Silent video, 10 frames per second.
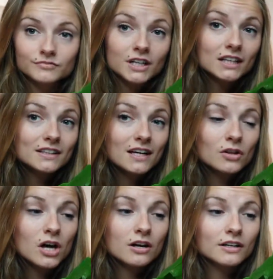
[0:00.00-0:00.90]
not that
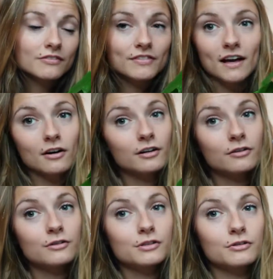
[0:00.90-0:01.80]
long, if that
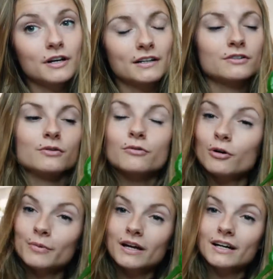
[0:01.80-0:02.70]
article is correct. Don't
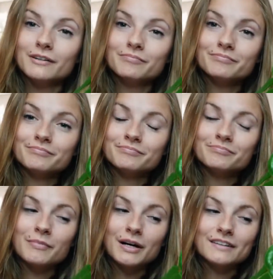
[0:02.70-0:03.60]
quote me on it,
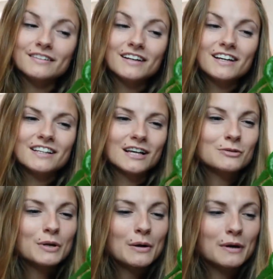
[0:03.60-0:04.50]
but that's
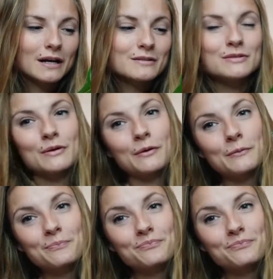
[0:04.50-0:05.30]
what I read. So